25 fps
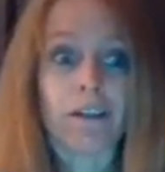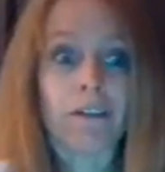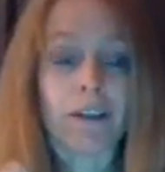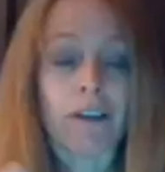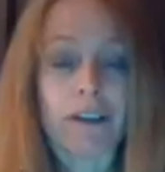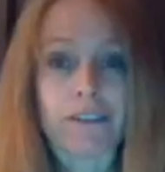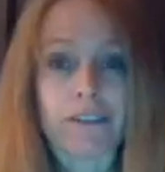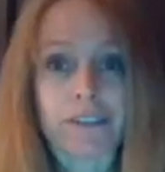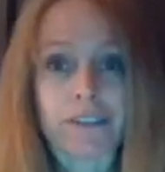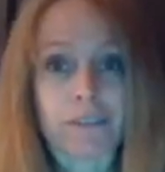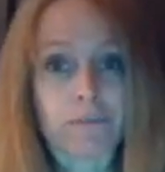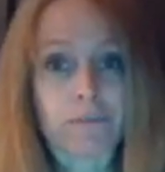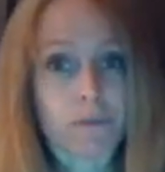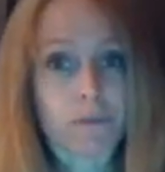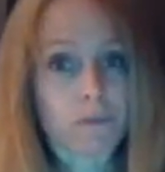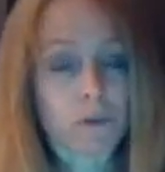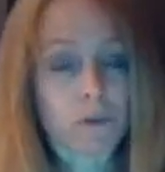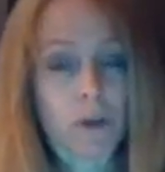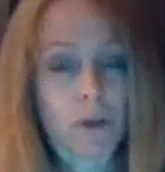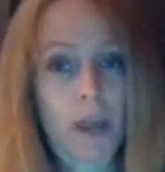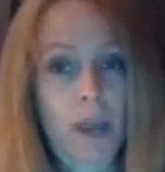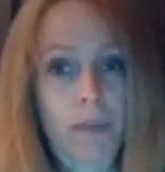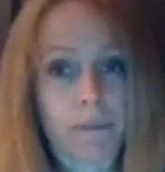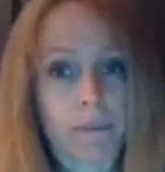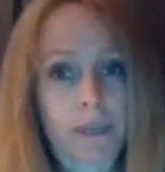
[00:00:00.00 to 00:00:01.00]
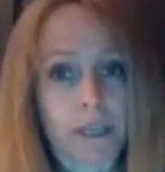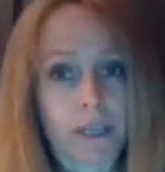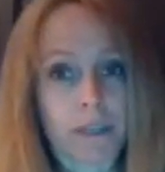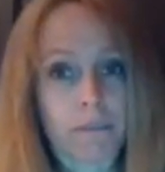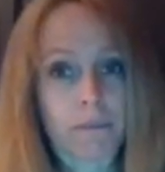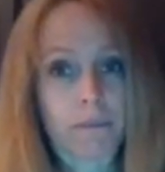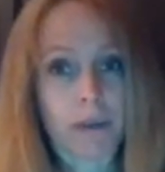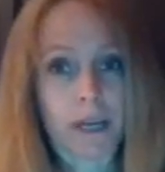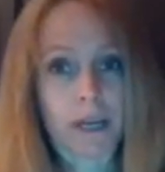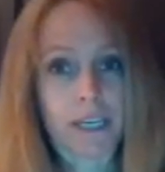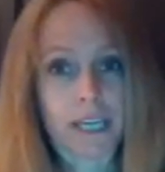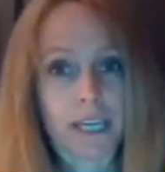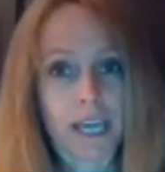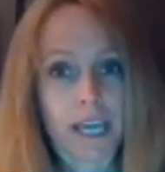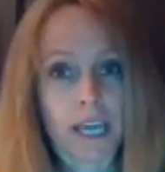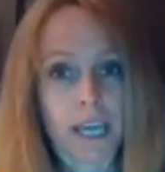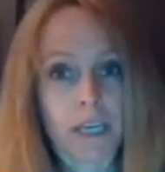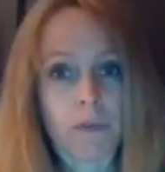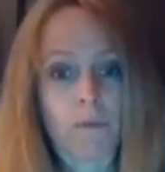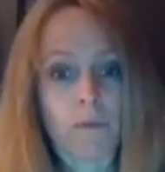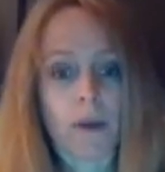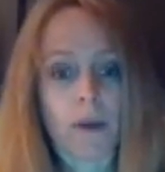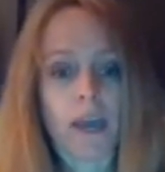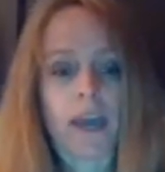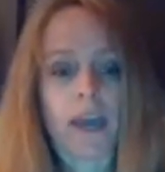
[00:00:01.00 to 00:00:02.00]
a lot of the symptoms are happening in the body
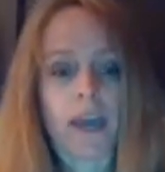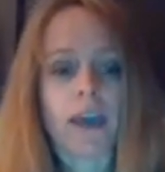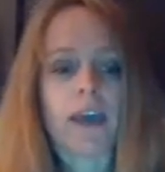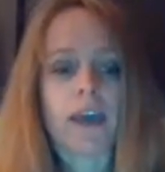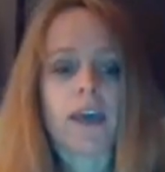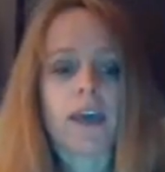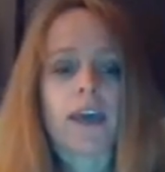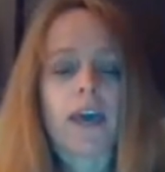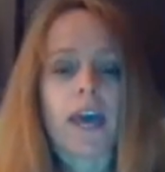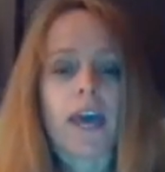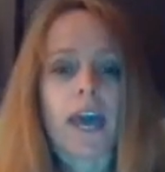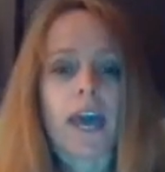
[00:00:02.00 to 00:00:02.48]
anyway,